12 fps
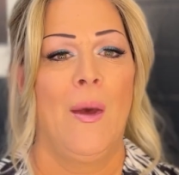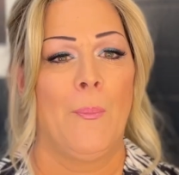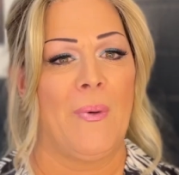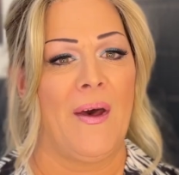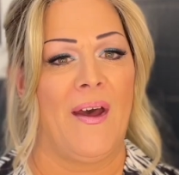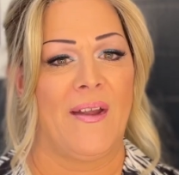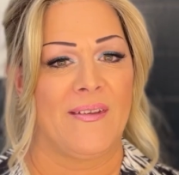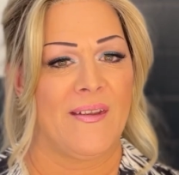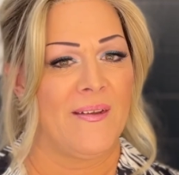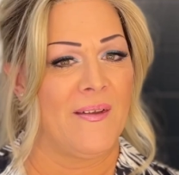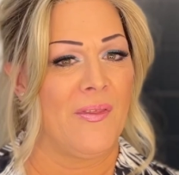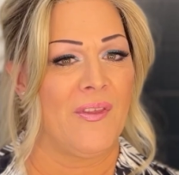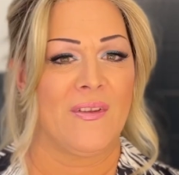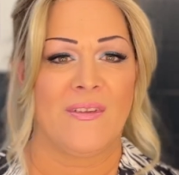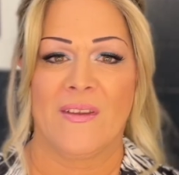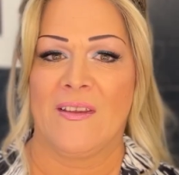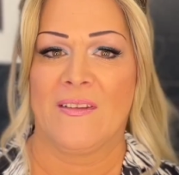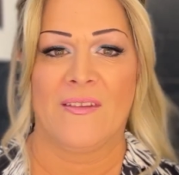but this
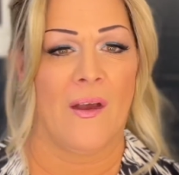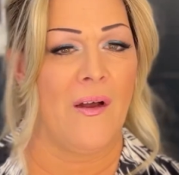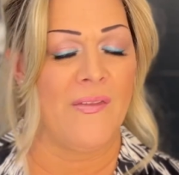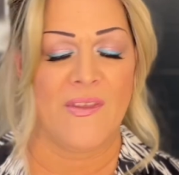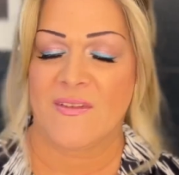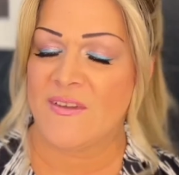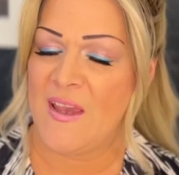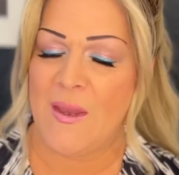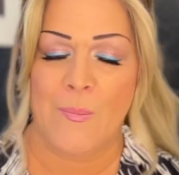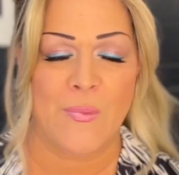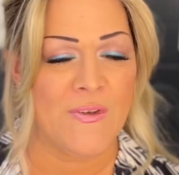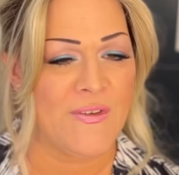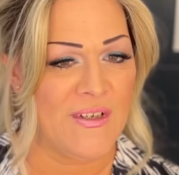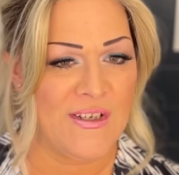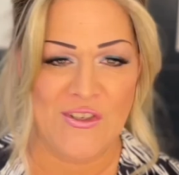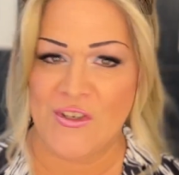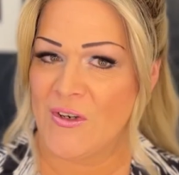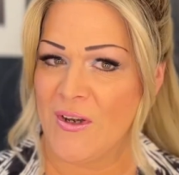is the same
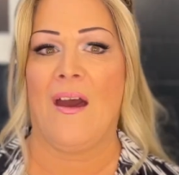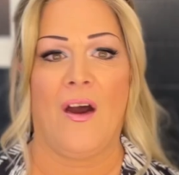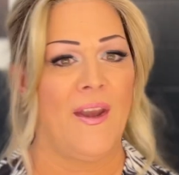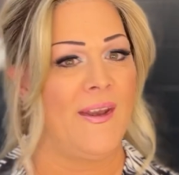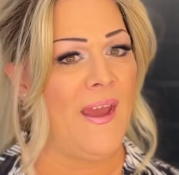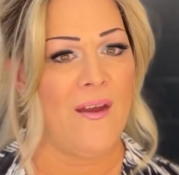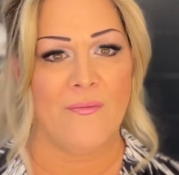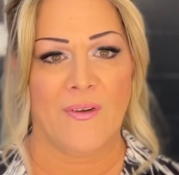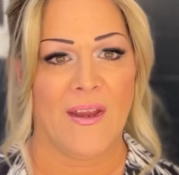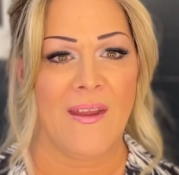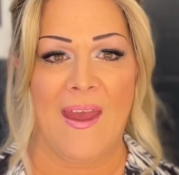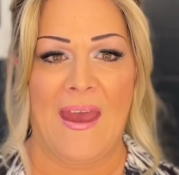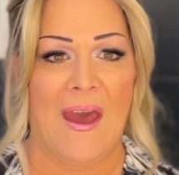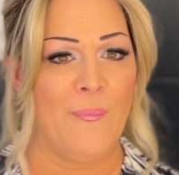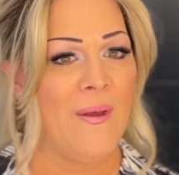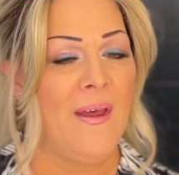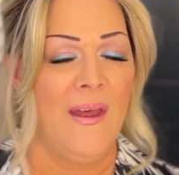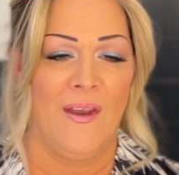procedure on every
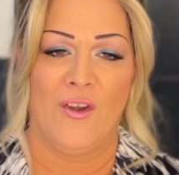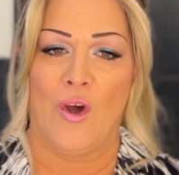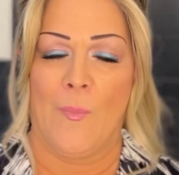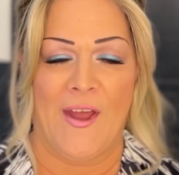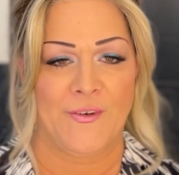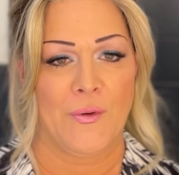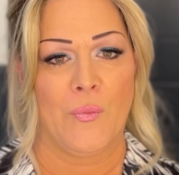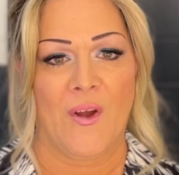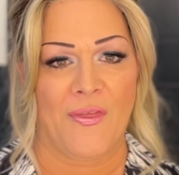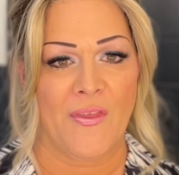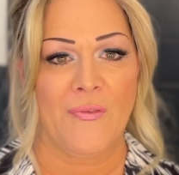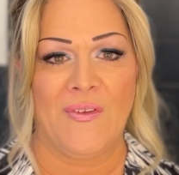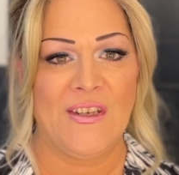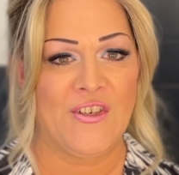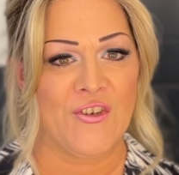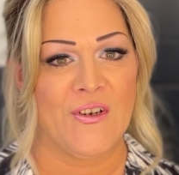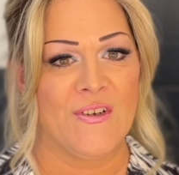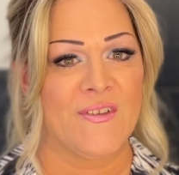cap, no matter what the
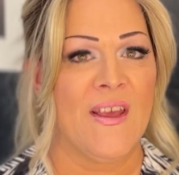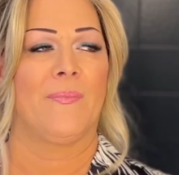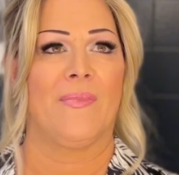features.